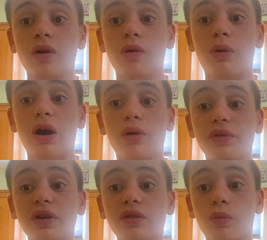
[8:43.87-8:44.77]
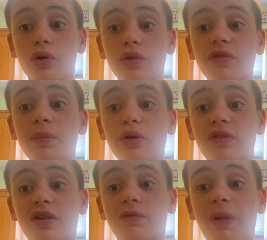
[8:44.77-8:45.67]
while owning the world's
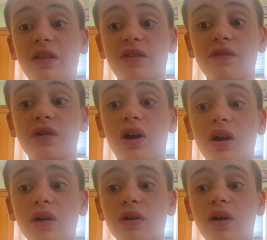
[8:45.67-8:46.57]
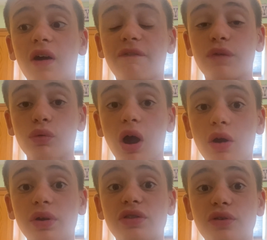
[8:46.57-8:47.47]
most expensive car,
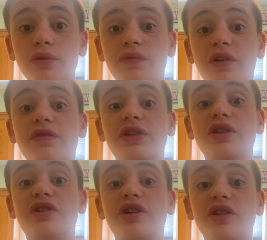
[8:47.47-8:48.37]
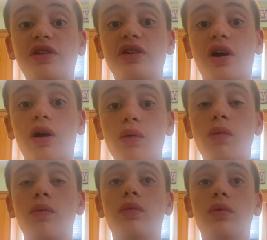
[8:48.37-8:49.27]
Ferrari 250 GTO,
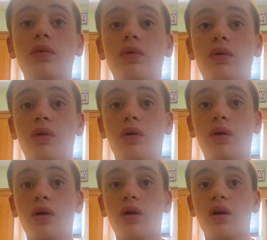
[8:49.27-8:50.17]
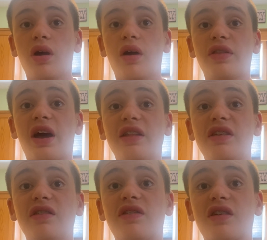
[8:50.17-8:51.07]
a
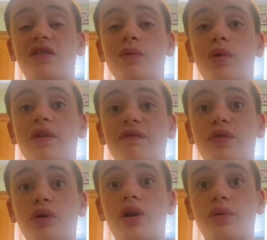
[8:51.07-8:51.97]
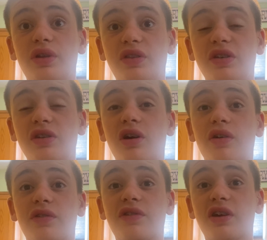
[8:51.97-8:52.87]
1961 Ferrari
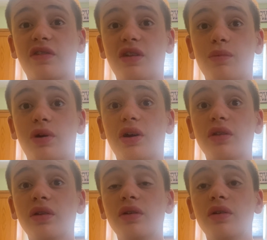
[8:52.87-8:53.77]
TR61,